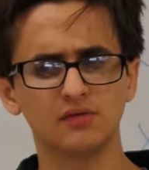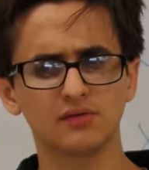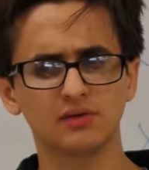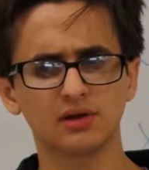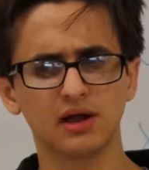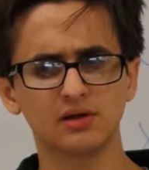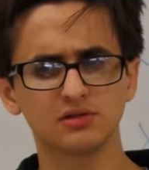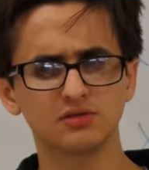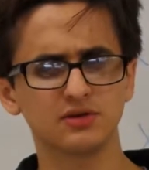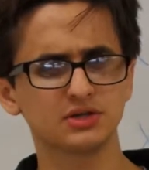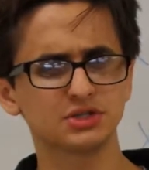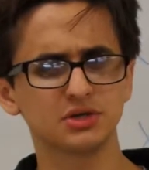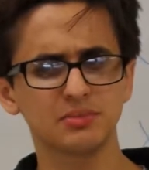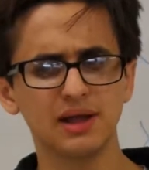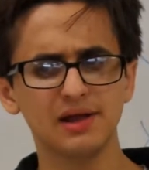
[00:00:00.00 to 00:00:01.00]
of
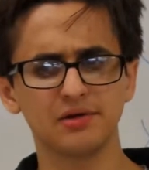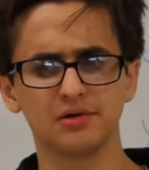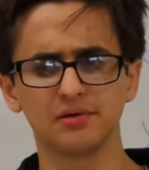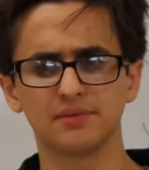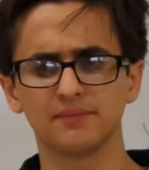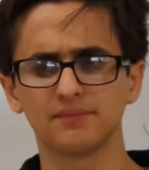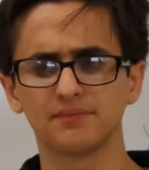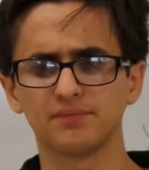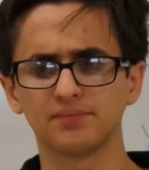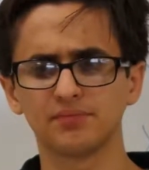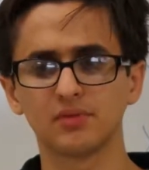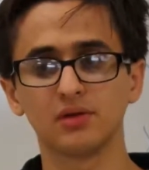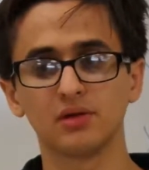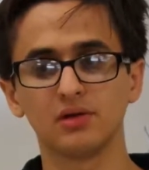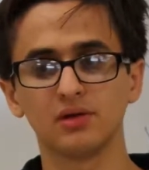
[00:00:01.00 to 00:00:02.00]
conservation of matter?
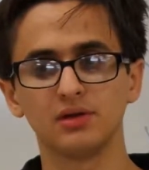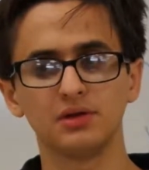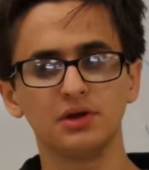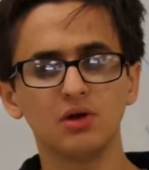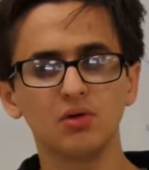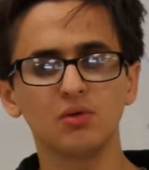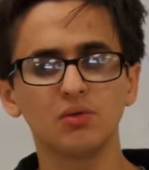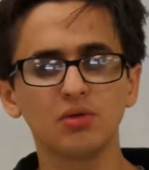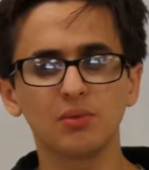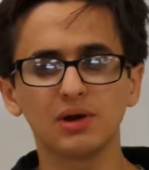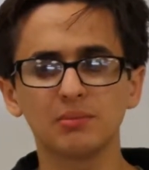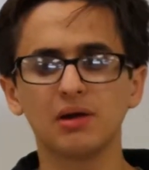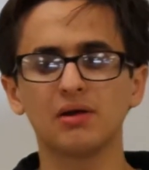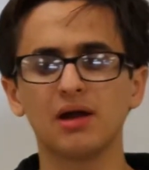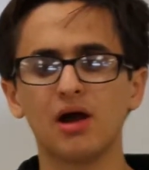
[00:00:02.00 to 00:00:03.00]
You know, the one
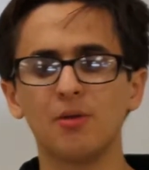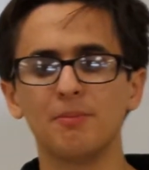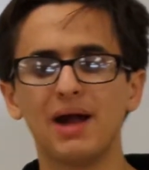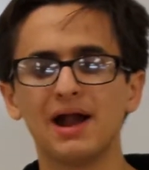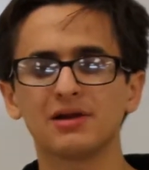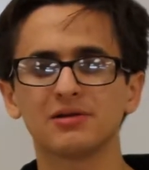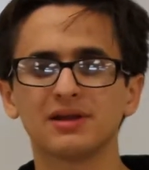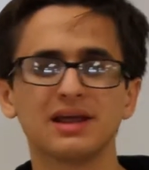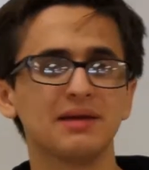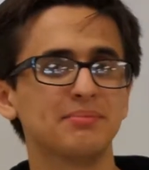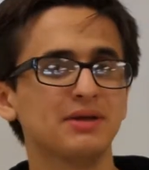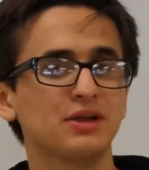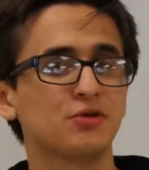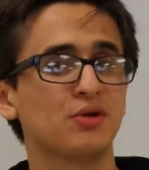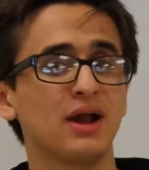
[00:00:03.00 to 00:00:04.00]
about how matter can't
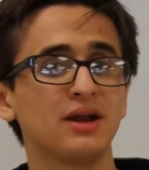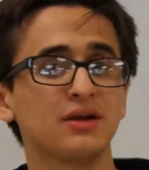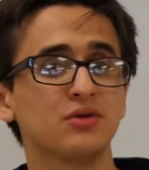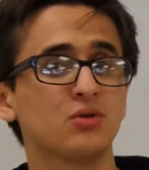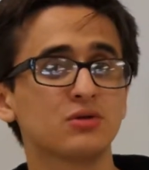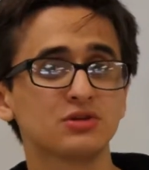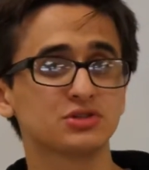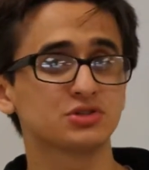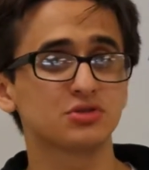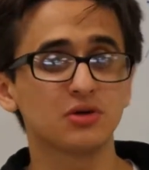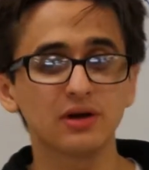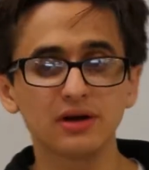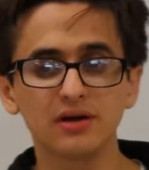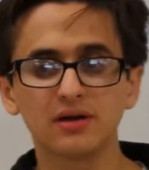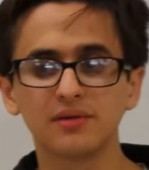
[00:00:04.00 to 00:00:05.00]
be created nor
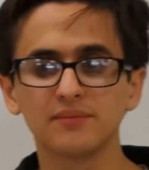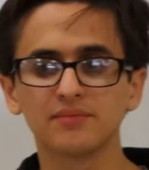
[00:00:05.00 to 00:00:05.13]
destroyed?